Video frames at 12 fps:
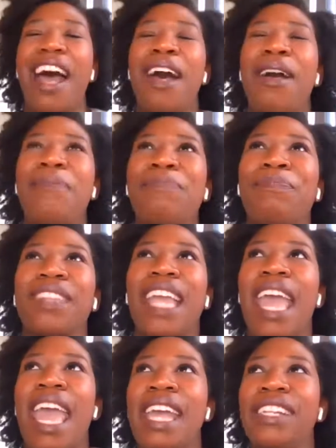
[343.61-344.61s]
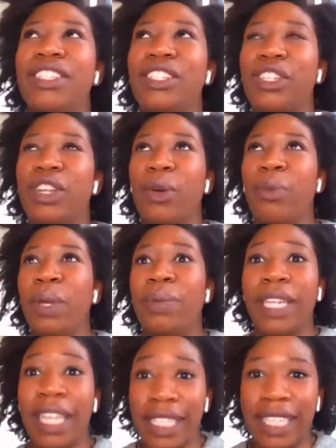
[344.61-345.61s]
Um, and so we
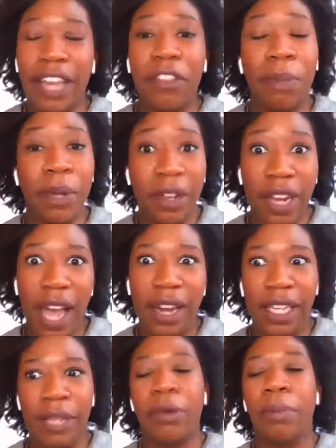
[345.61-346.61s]
would get together periodically.